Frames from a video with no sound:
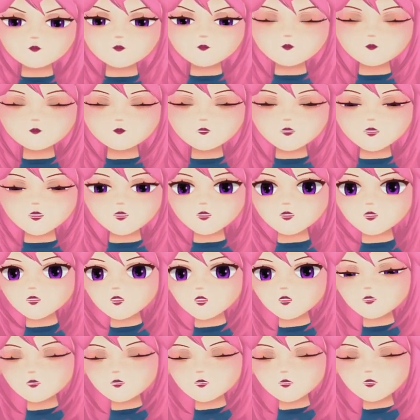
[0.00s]
And I love
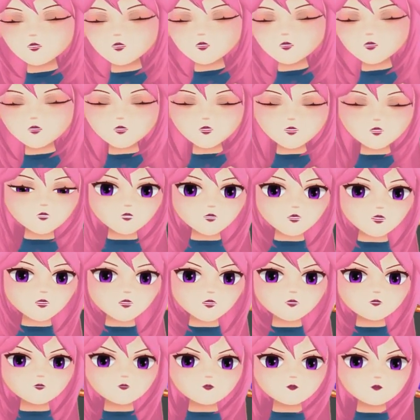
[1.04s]
smooth shading.
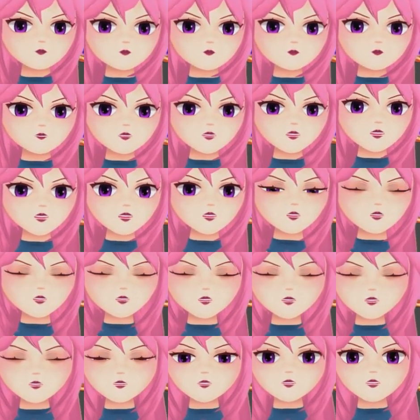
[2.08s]
I'm a real
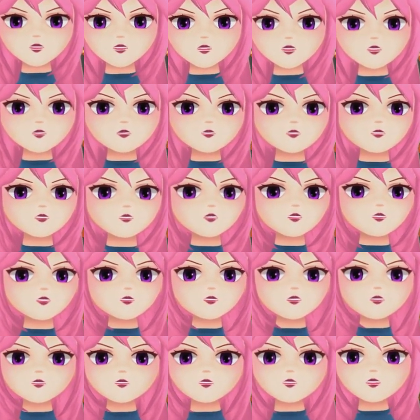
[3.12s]
sucker for smooth
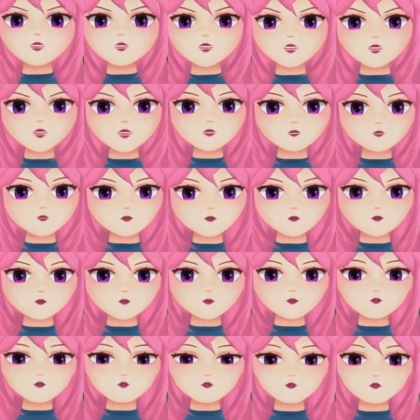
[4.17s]
shading.
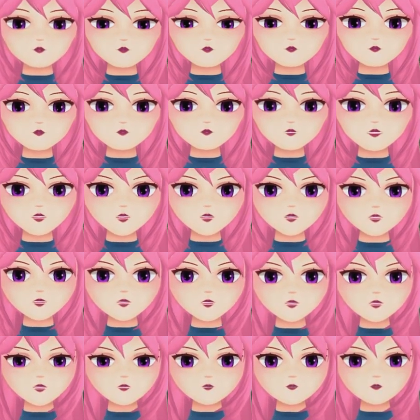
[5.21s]
And it's
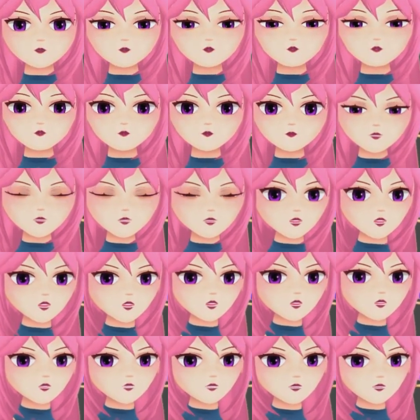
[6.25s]
not
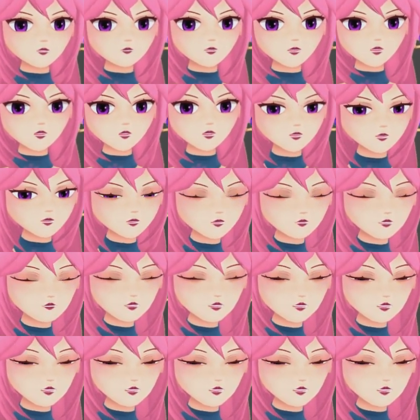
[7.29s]
always required.